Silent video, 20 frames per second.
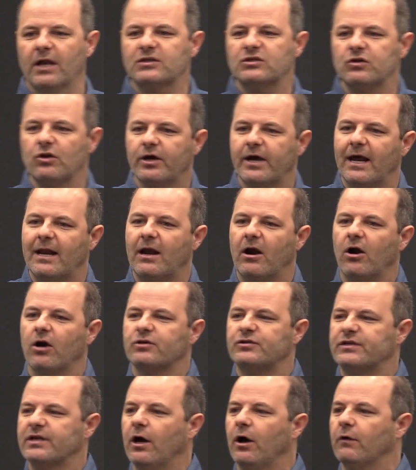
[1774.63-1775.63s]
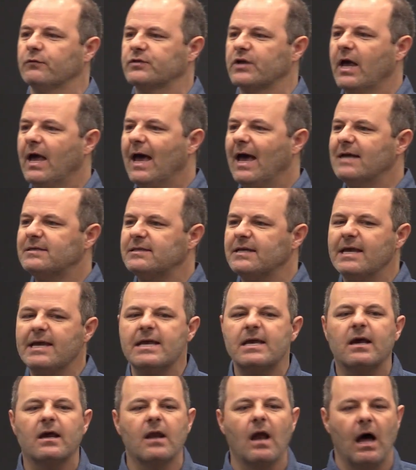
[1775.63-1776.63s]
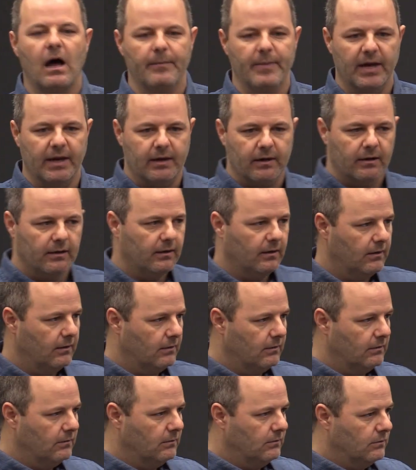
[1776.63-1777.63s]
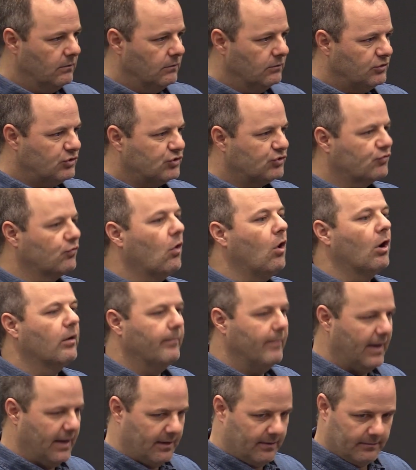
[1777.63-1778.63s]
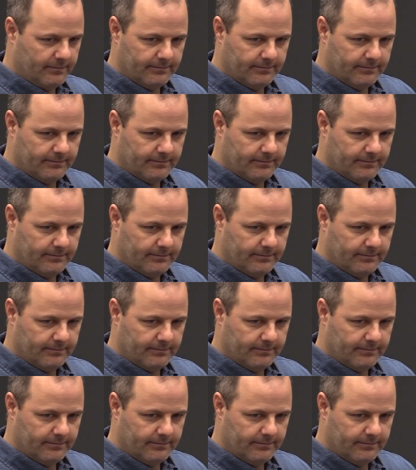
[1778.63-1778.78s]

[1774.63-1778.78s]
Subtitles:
Let's look at ourselves as economic strongmen.